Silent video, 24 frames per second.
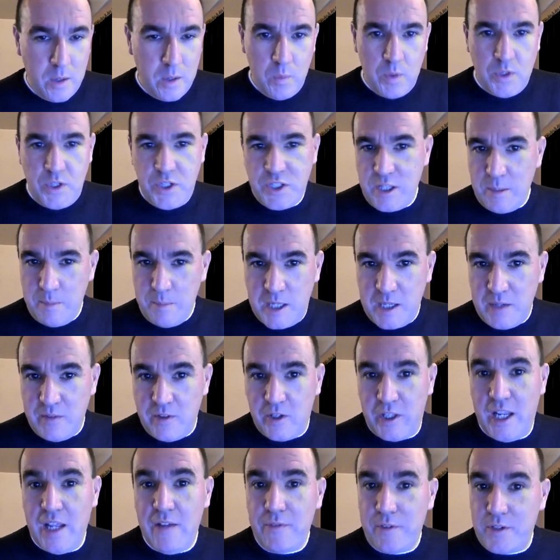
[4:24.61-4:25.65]
which is a bit of
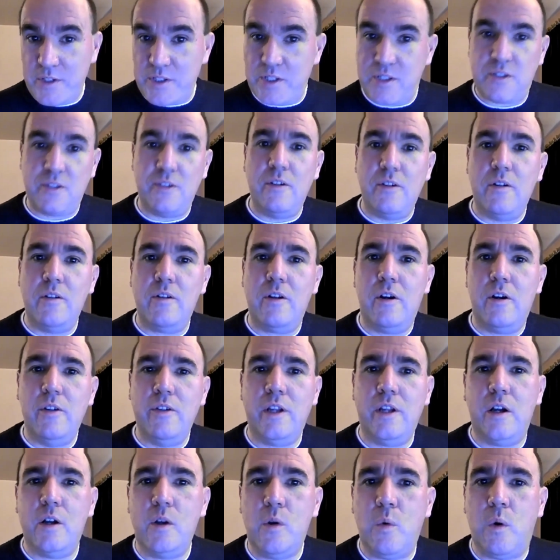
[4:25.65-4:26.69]
an if because it's an
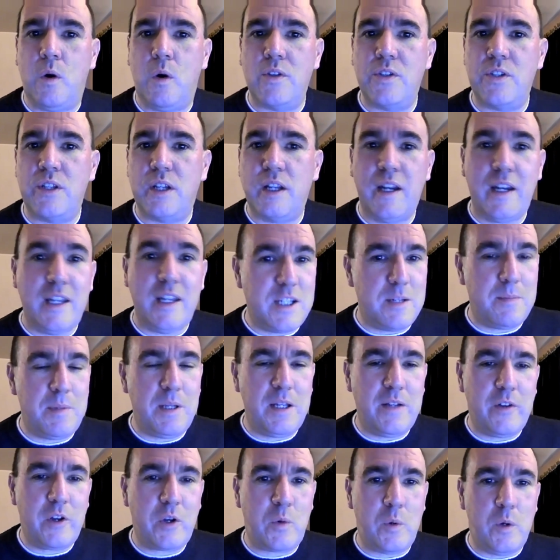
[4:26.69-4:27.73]
unknown quantity, and he's a
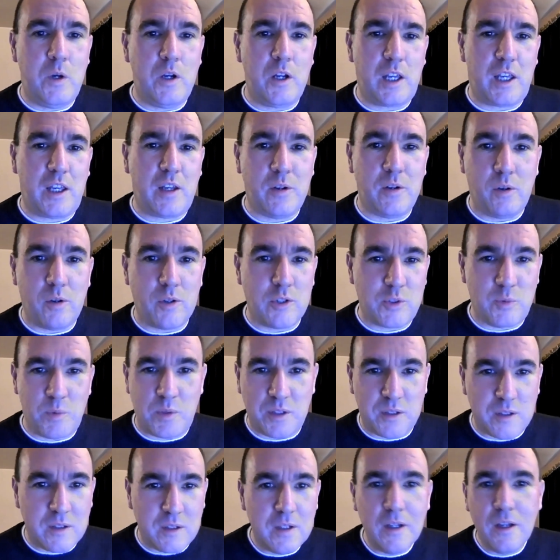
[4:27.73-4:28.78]
bit of a quirky horse
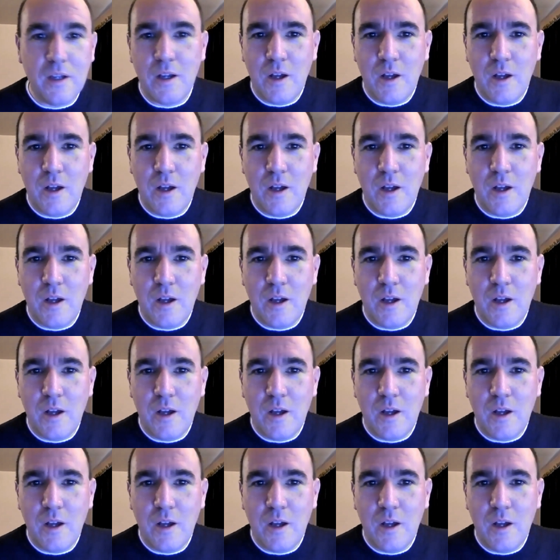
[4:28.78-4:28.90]
with an